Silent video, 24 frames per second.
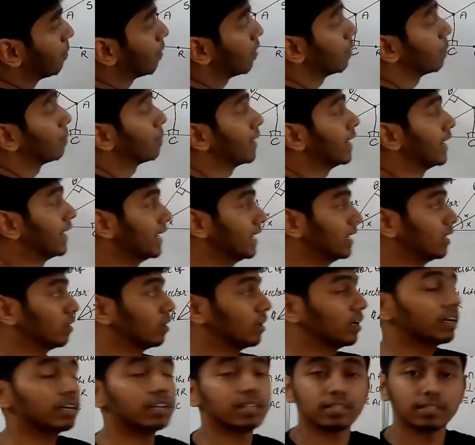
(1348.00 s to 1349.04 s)

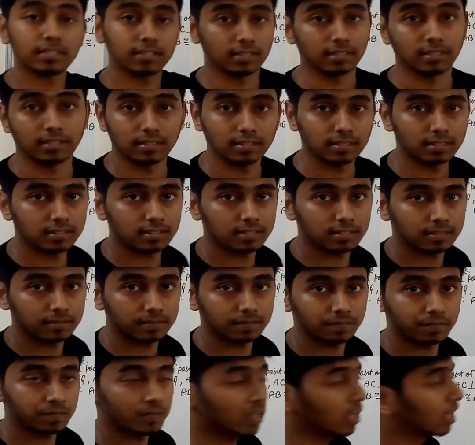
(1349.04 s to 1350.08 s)
perpendicular
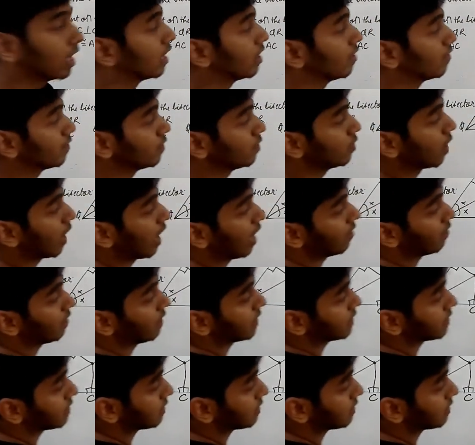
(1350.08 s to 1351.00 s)
distance. If you have,